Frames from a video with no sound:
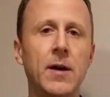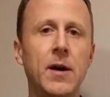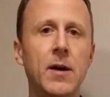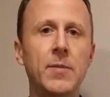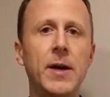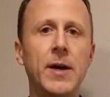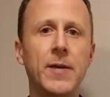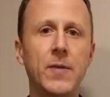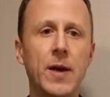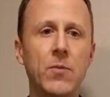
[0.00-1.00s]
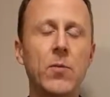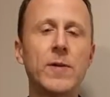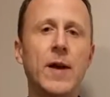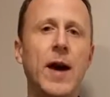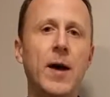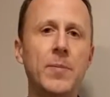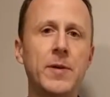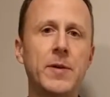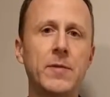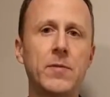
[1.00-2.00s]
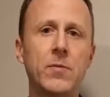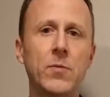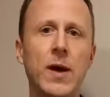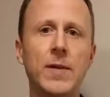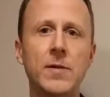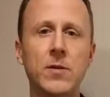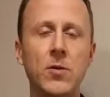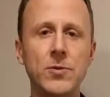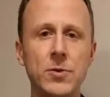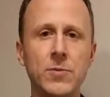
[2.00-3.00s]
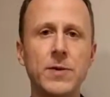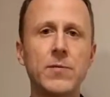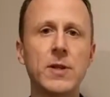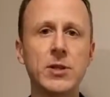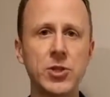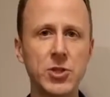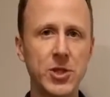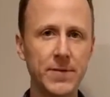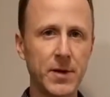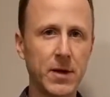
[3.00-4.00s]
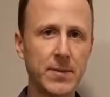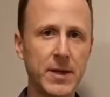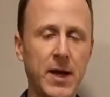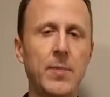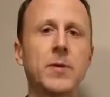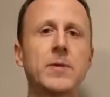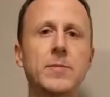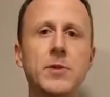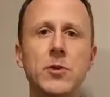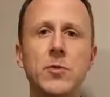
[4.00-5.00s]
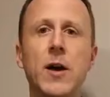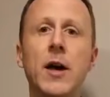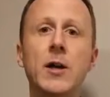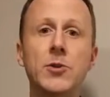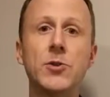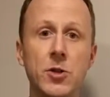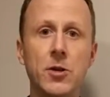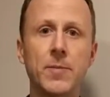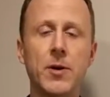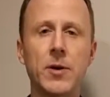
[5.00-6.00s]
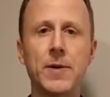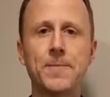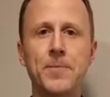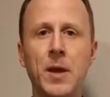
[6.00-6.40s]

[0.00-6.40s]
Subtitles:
that what's happened is, as a culture, we've really shifted our metabolism to sugar burning.